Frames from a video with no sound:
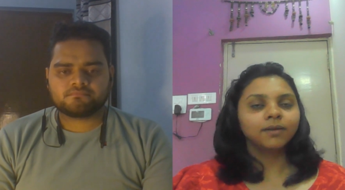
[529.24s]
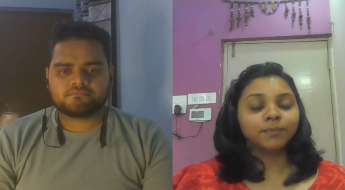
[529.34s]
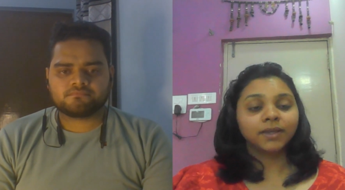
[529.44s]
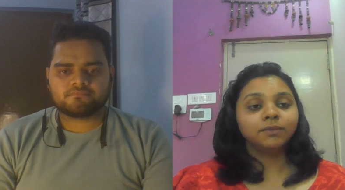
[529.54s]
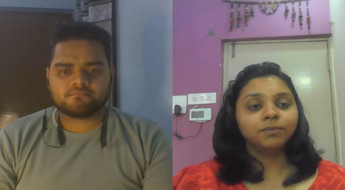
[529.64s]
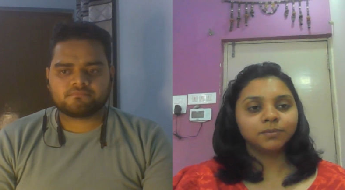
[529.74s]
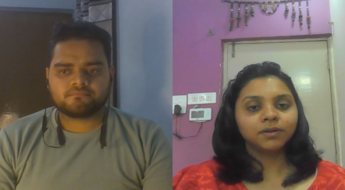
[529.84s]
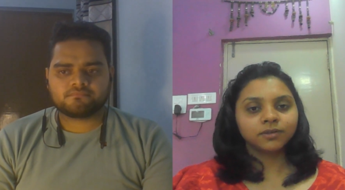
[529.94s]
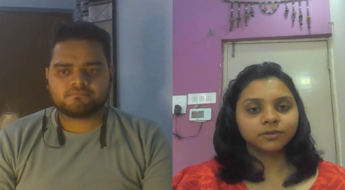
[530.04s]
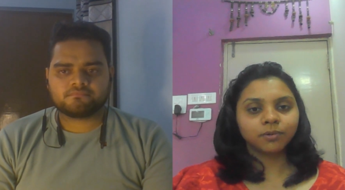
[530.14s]
Speaker 1: many people
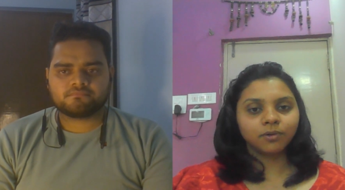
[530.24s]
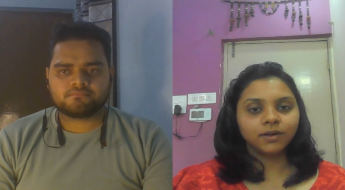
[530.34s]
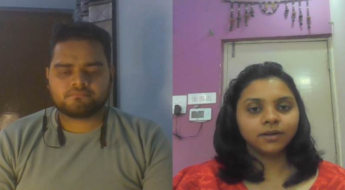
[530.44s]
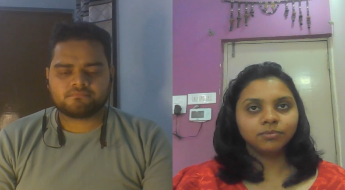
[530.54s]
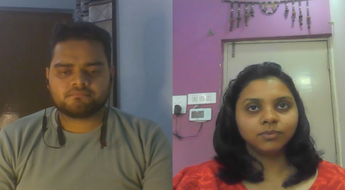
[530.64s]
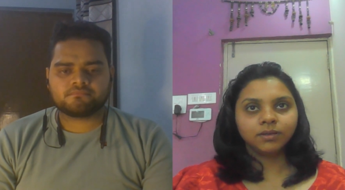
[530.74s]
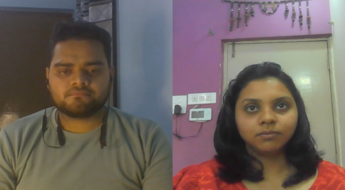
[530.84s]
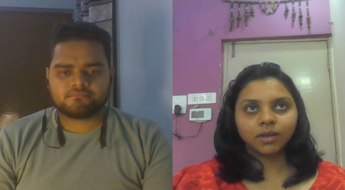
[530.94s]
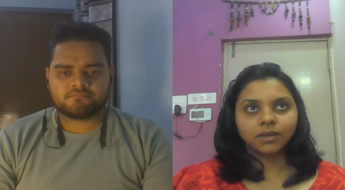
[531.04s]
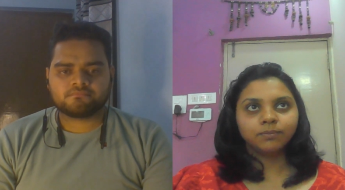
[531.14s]
responded me.
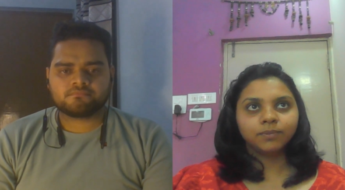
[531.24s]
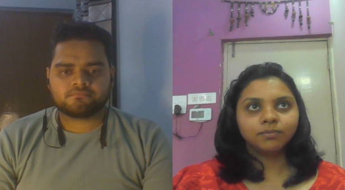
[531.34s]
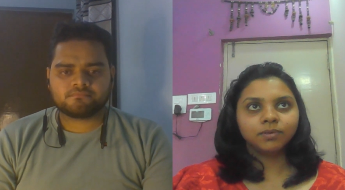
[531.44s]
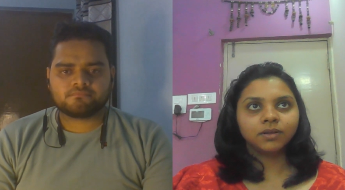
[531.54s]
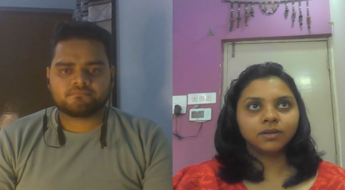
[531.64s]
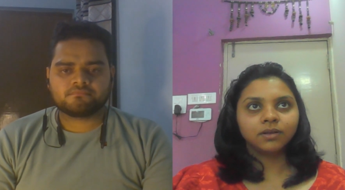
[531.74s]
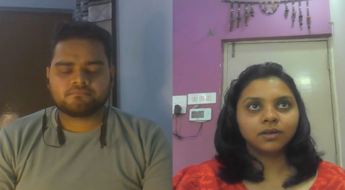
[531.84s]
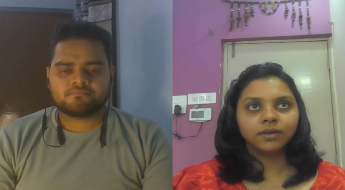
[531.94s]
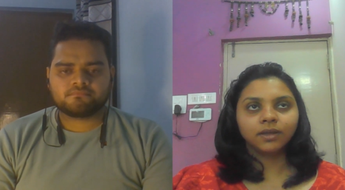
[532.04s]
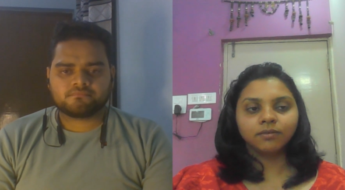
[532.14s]
Many people
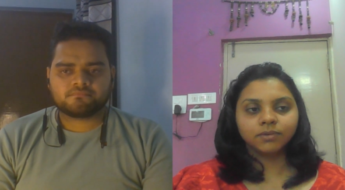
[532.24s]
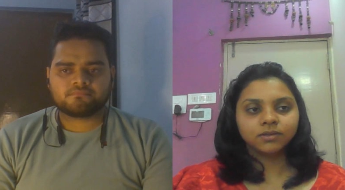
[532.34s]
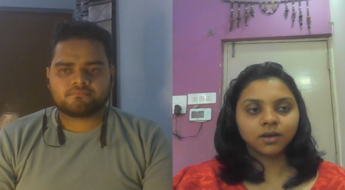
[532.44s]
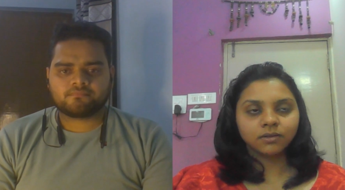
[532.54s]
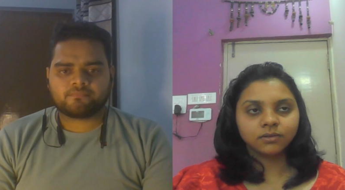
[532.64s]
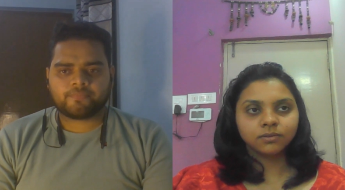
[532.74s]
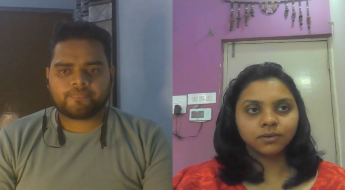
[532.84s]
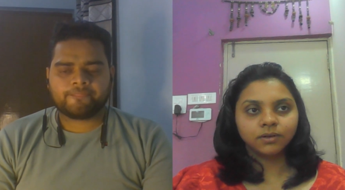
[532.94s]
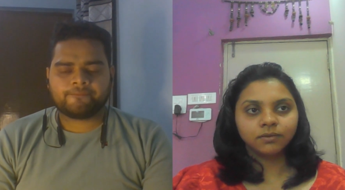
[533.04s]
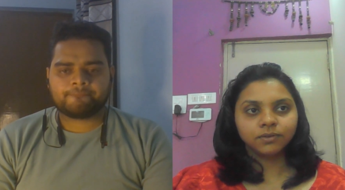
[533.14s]
gave me chance to
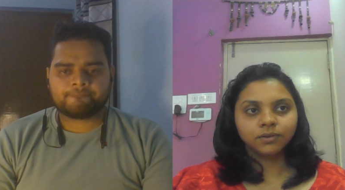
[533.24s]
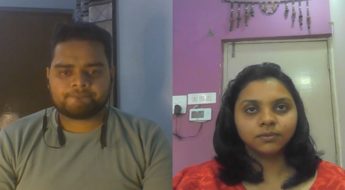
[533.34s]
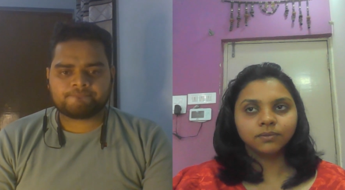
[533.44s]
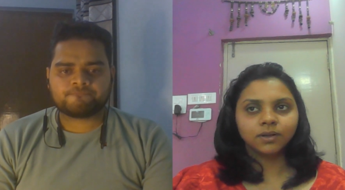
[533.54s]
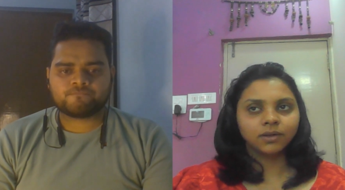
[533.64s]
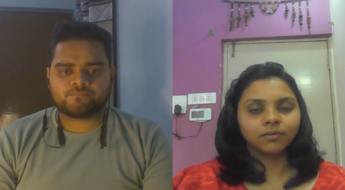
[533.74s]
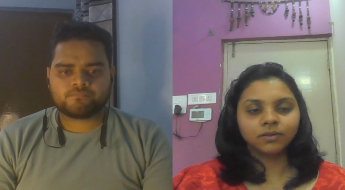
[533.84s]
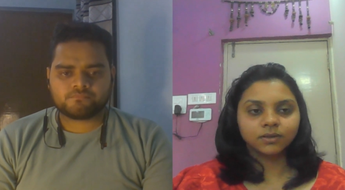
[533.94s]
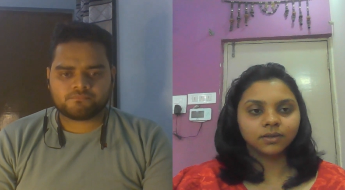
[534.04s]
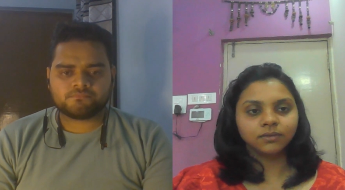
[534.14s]
interview and all
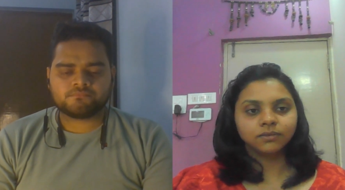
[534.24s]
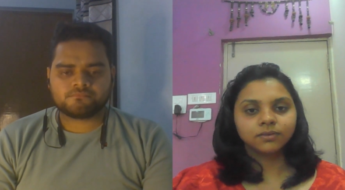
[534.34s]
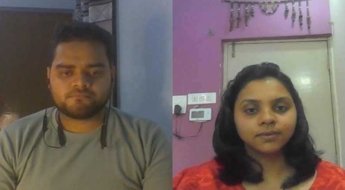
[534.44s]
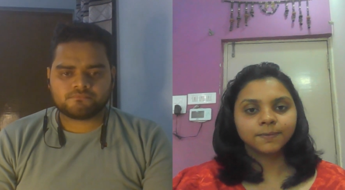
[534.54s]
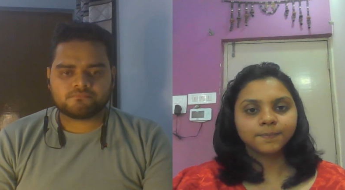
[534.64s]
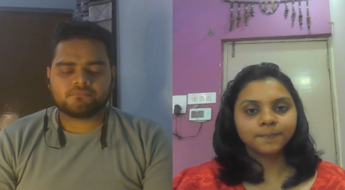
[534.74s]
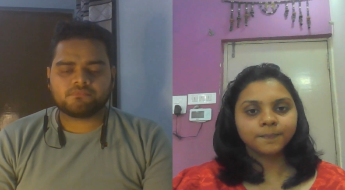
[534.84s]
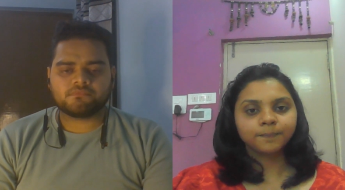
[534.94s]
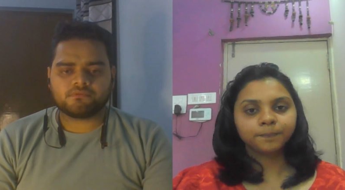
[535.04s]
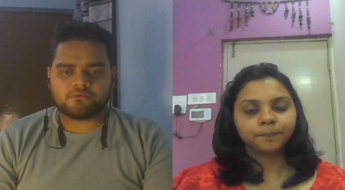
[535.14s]
things.
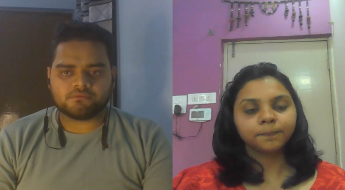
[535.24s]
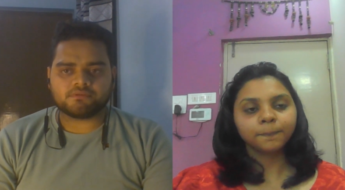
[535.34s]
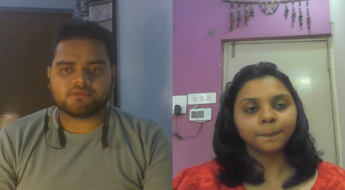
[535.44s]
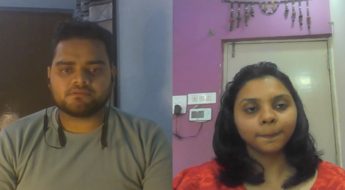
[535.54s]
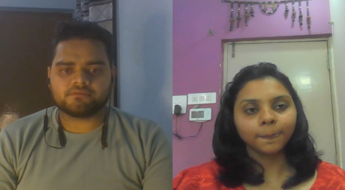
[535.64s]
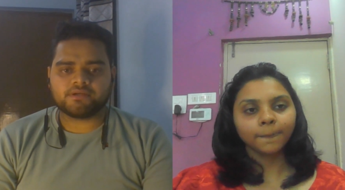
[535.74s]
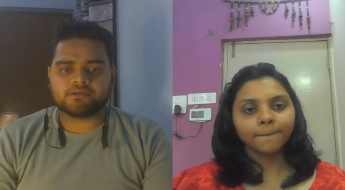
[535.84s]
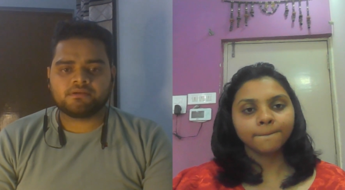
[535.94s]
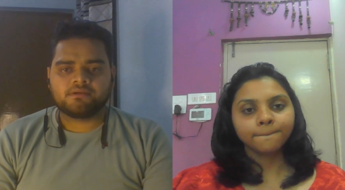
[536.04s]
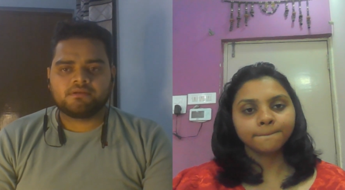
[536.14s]
Speaker 2: Okay,
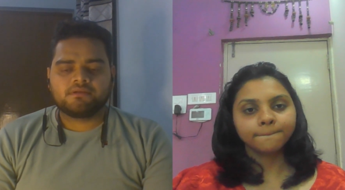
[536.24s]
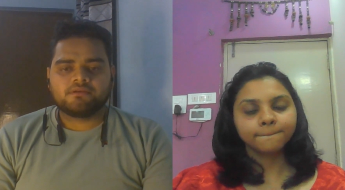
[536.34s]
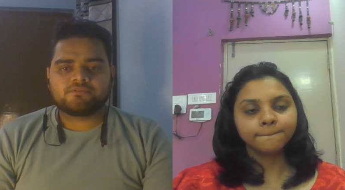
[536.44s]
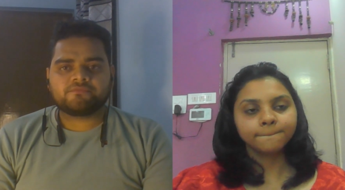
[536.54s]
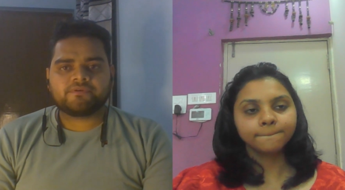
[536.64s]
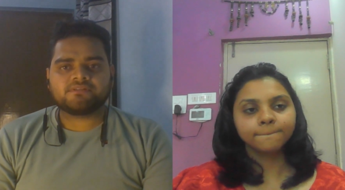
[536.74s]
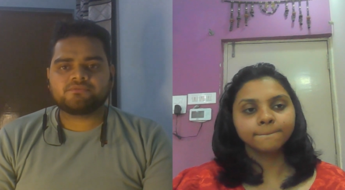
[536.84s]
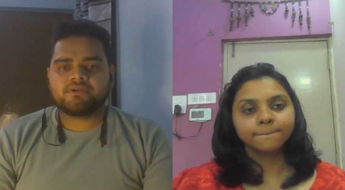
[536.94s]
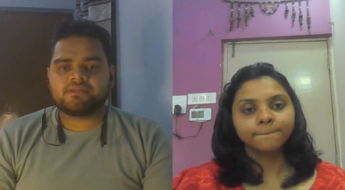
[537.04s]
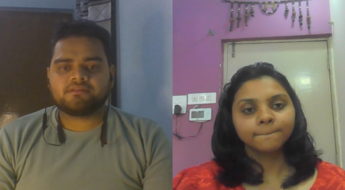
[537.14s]
great. So friends,
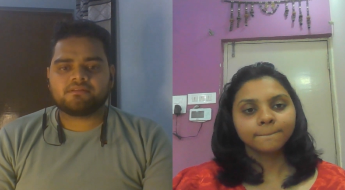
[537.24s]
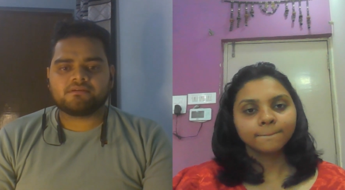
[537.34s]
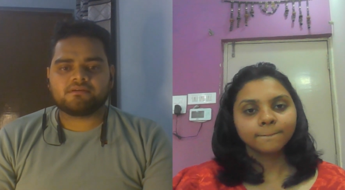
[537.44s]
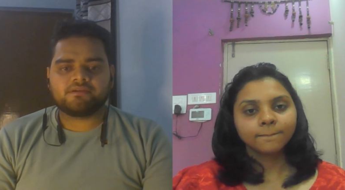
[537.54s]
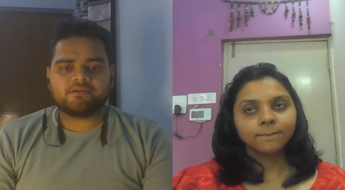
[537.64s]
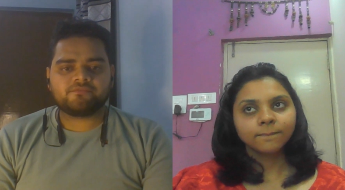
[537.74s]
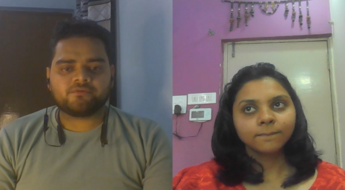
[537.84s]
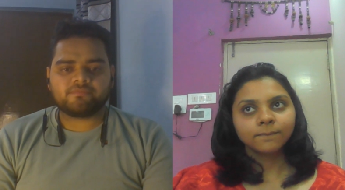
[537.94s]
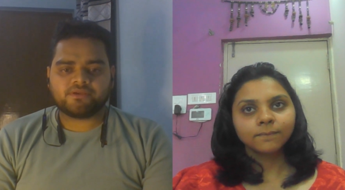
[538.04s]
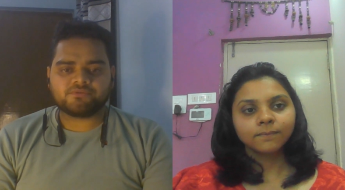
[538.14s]
you can uh, hear
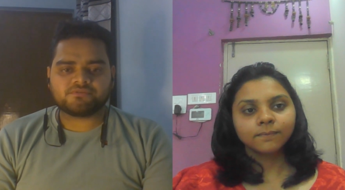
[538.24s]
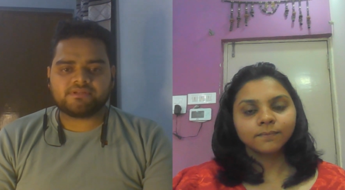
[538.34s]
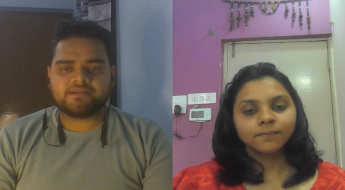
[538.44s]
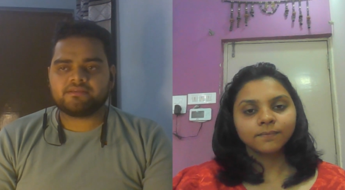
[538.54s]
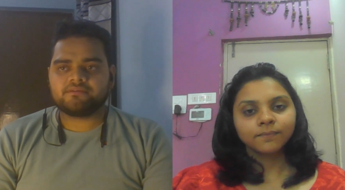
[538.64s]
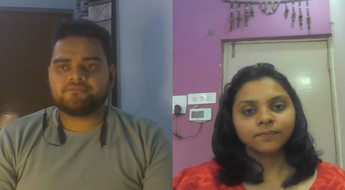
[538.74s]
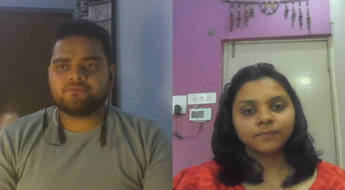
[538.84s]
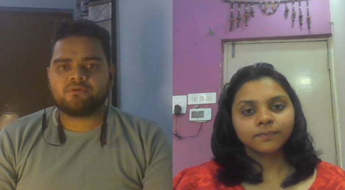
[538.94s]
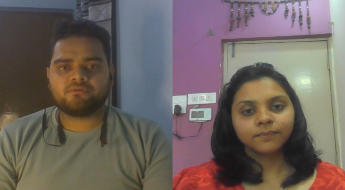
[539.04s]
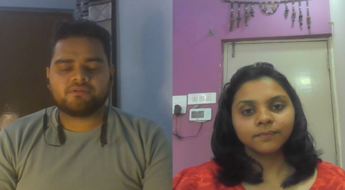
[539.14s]
from Ayushi that if
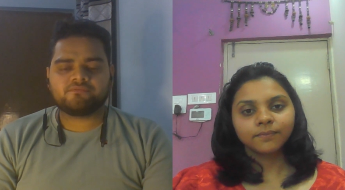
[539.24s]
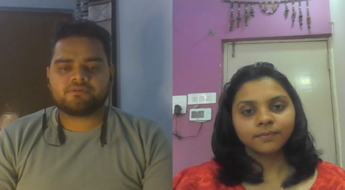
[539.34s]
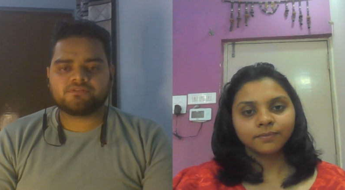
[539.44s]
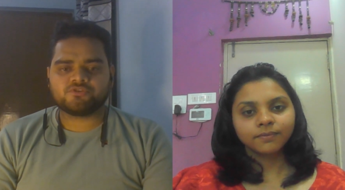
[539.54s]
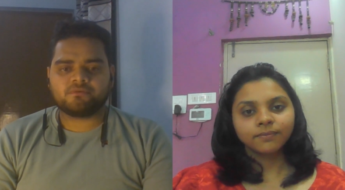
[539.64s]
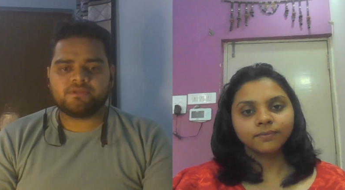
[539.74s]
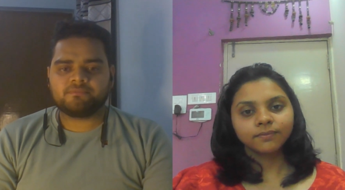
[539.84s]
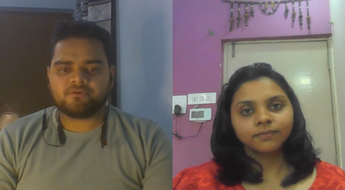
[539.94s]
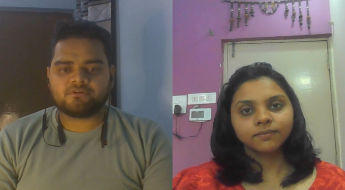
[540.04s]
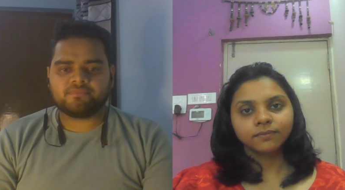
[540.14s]
you're looking for a job in
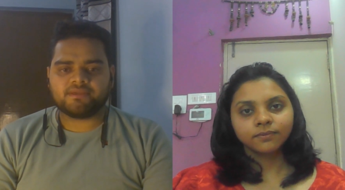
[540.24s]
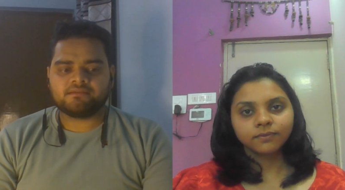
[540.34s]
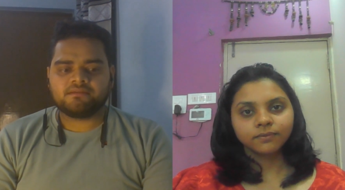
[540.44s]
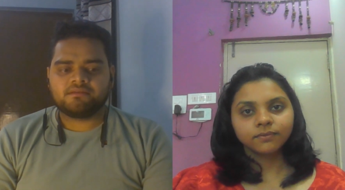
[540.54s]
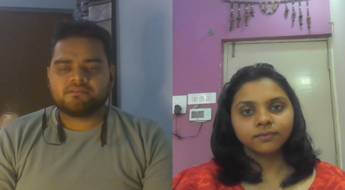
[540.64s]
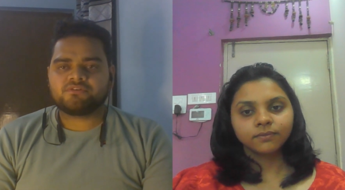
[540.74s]
Power B I, so